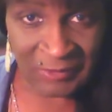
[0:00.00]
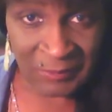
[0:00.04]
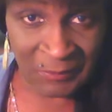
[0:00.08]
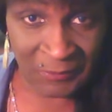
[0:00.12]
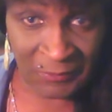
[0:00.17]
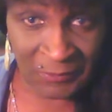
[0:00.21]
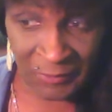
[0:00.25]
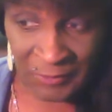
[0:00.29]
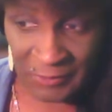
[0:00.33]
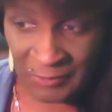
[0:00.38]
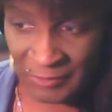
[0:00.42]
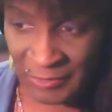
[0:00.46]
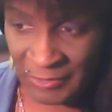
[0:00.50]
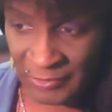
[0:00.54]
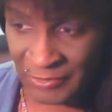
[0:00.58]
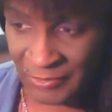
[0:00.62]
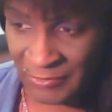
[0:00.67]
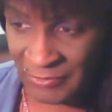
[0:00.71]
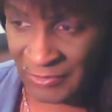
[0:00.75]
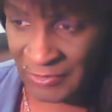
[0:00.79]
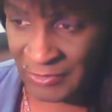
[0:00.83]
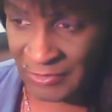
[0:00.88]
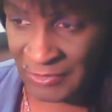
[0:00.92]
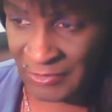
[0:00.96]
or before
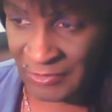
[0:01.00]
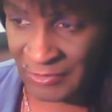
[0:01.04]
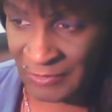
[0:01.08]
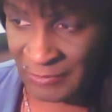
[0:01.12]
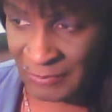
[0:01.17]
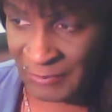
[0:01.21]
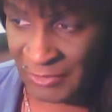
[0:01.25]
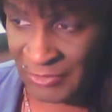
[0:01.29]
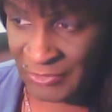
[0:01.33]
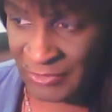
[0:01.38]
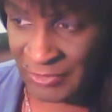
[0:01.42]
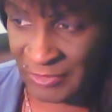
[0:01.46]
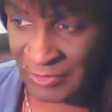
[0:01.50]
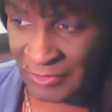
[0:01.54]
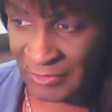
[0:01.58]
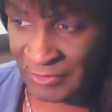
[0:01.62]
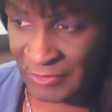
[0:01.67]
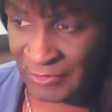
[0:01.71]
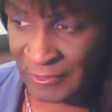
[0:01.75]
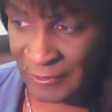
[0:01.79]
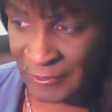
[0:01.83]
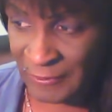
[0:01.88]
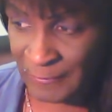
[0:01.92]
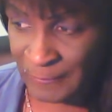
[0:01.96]
cross-country season of my senior
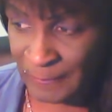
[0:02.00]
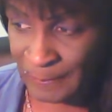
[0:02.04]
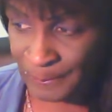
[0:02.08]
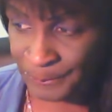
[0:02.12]
year.